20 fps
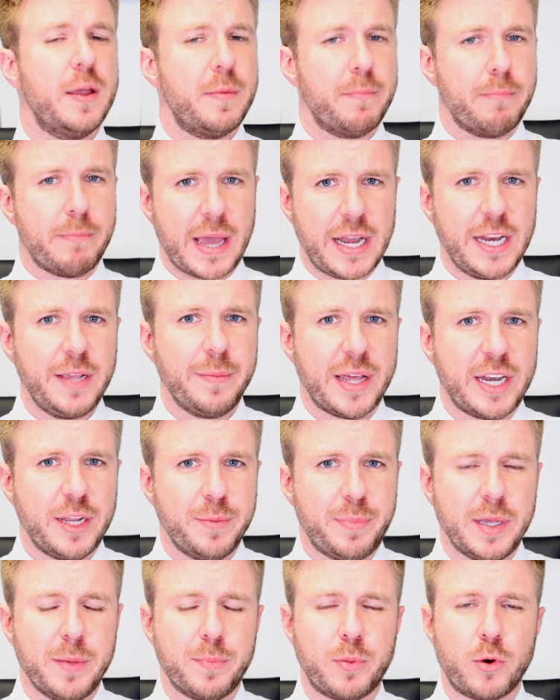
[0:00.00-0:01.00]
many
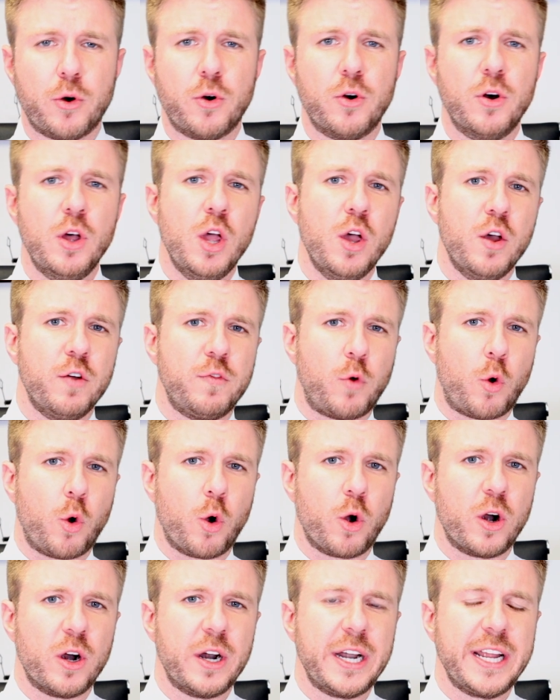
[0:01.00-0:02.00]
people
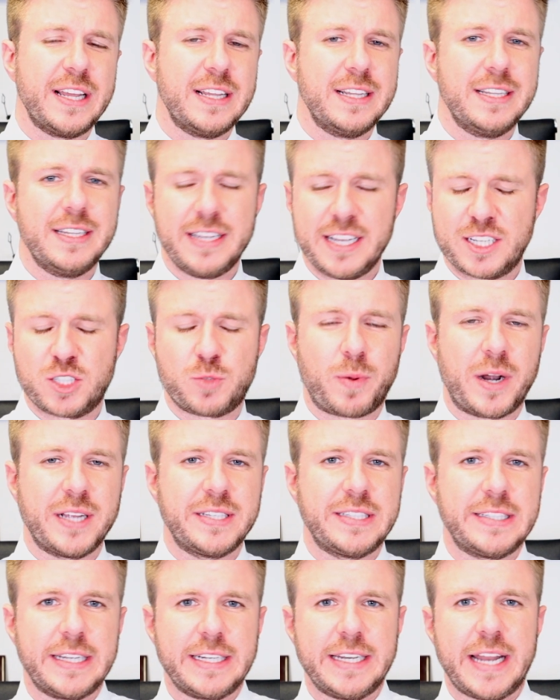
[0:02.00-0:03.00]
for
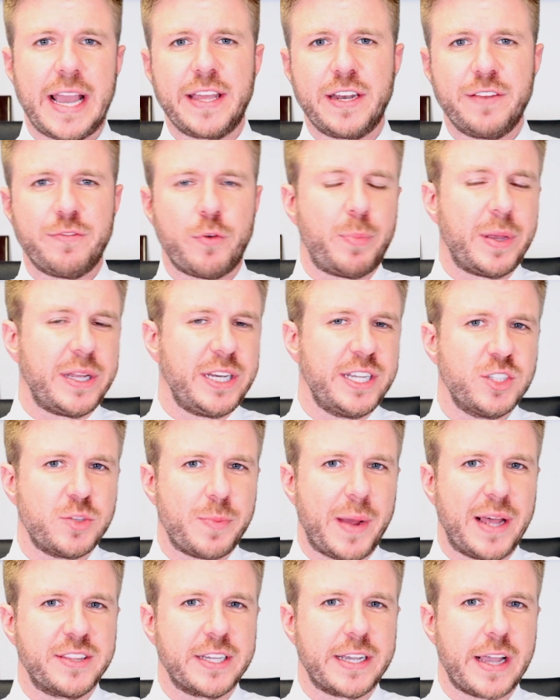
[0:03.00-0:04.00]
expressing negative opinions
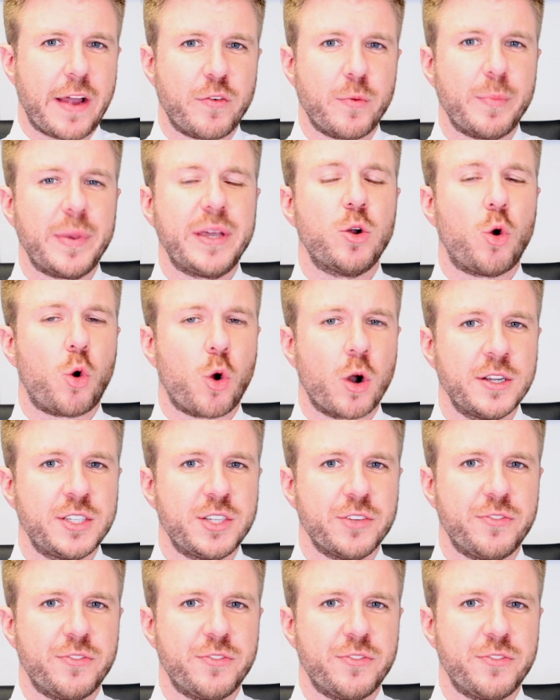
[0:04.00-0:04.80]
about the government or its